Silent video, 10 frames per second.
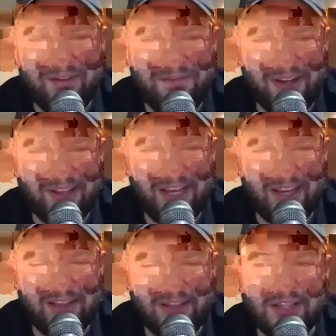felt
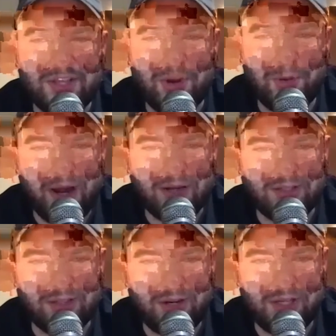like, did your
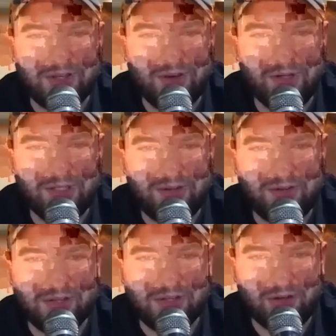parents learn it too, or did
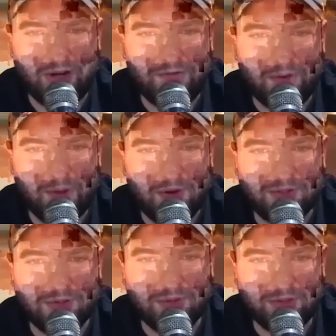you just learn it from going to
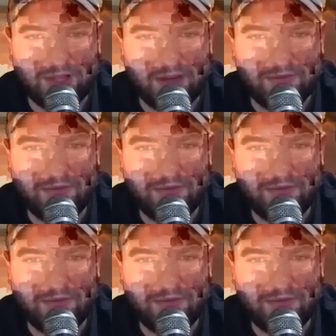school and stuff?